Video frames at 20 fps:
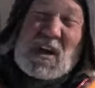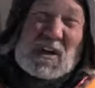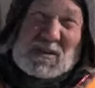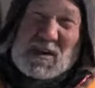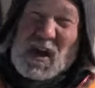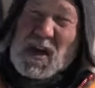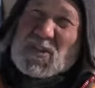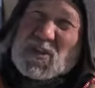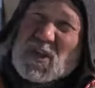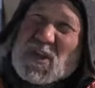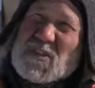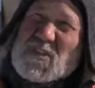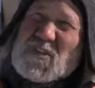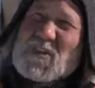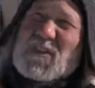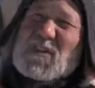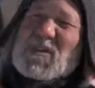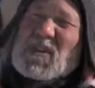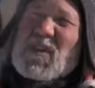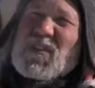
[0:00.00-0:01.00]
not just
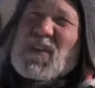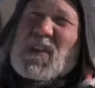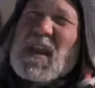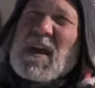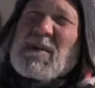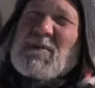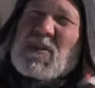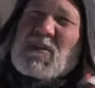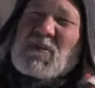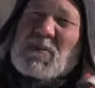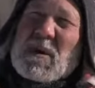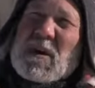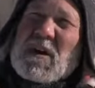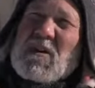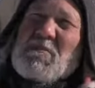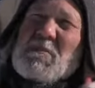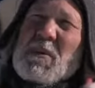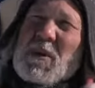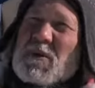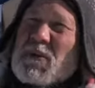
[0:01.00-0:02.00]
in the southern
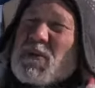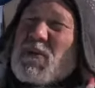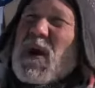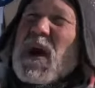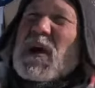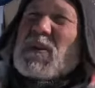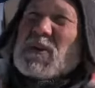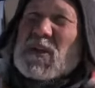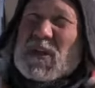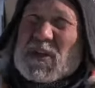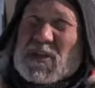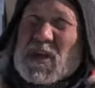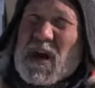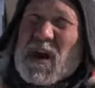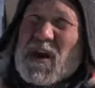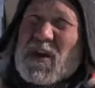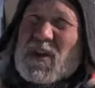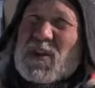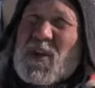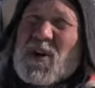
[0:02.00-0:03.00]
hemisphere, but throughout the
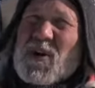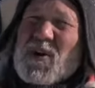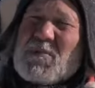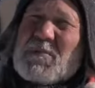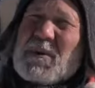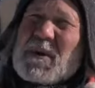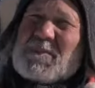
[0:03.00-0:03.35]
entire globe.